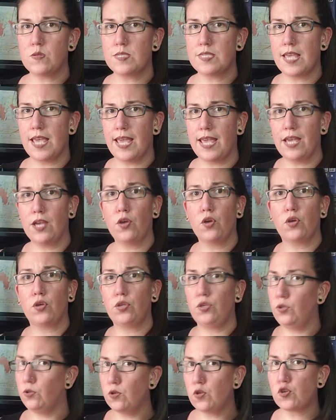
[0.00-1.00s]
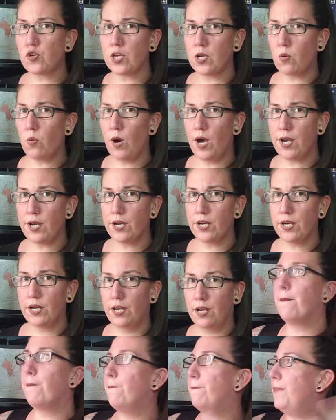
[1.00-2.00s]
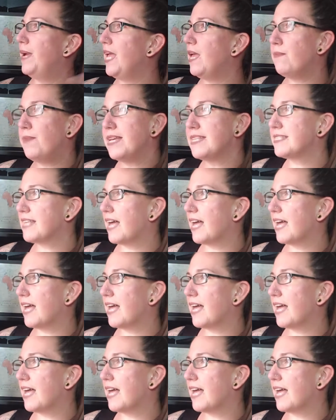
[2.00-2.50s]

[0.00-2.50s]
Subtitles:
say you drink water? Bebes